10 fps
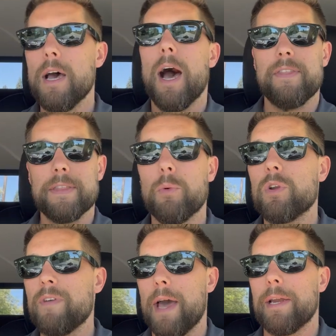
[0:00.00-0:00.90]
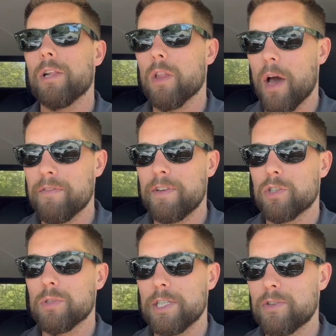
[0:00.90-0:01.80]
I think that would have added a lot of
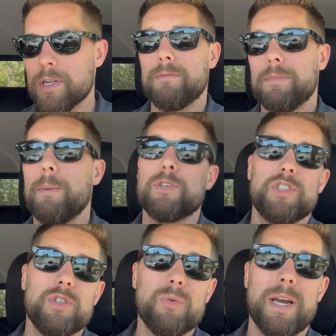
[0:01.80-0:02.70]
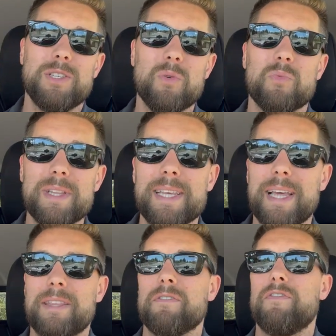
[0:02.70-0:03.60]
visual interest. Number two, I don't really
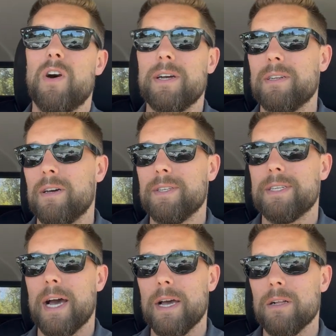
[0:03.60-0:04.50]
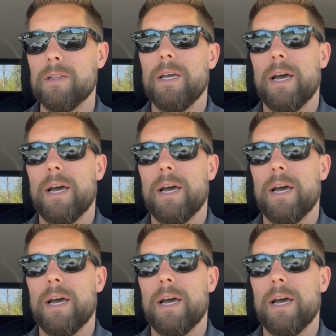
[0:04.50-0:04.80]
like the font on the dial.